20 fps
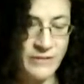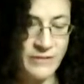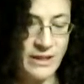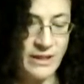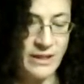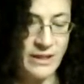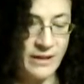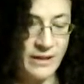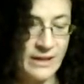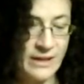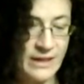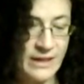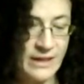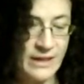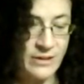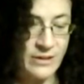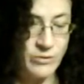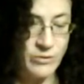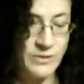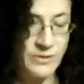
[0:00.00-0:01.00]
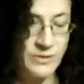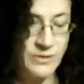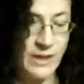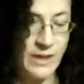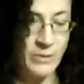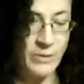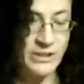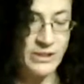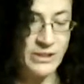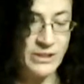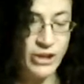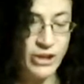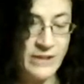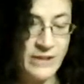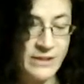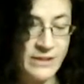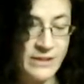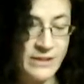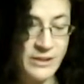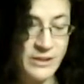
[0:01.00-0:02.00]
the young lady who is now in the
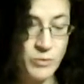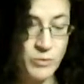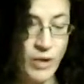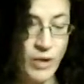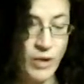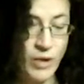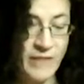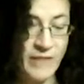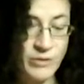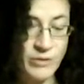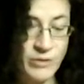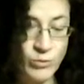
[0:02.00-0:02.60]
Chancellor's private